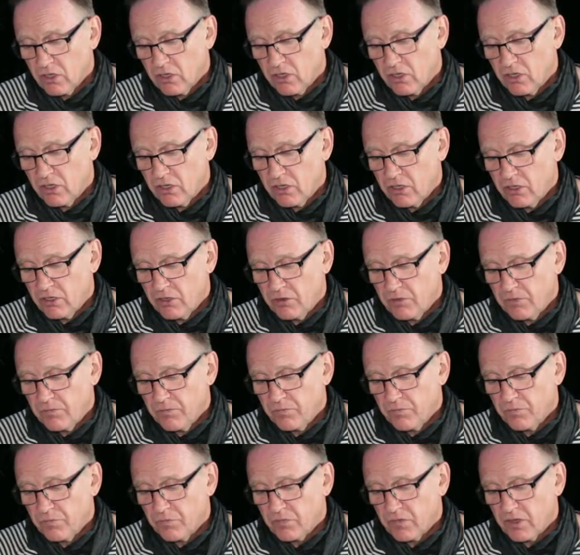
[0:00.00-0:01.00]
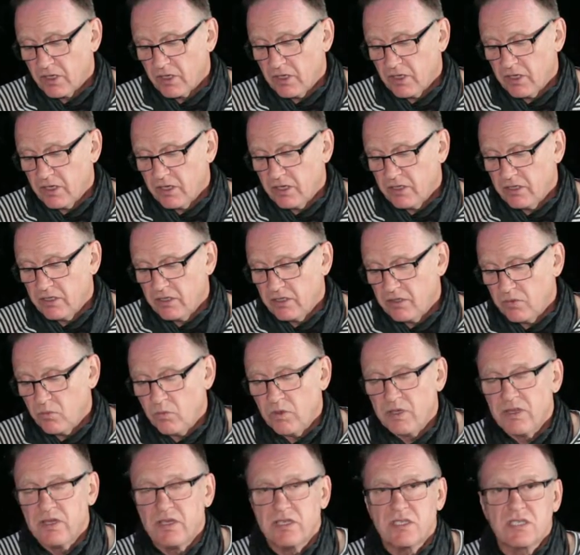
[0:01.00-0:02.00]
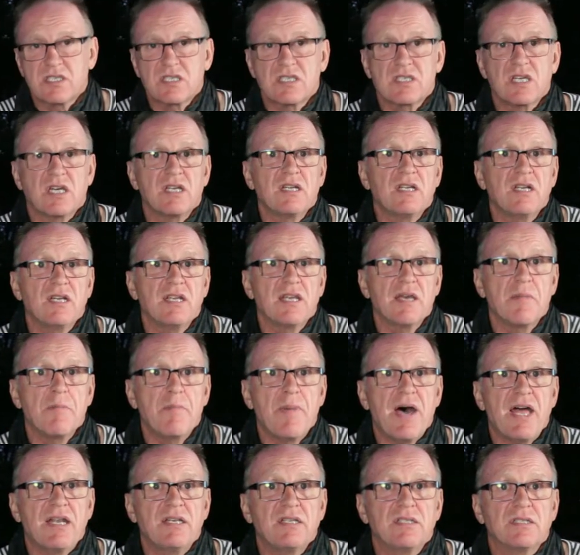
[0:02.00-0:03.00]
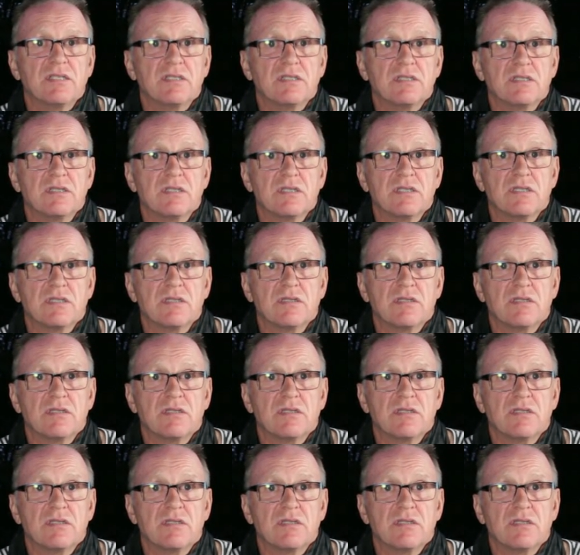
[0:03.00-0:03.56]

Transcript: And when they suddenly abandoned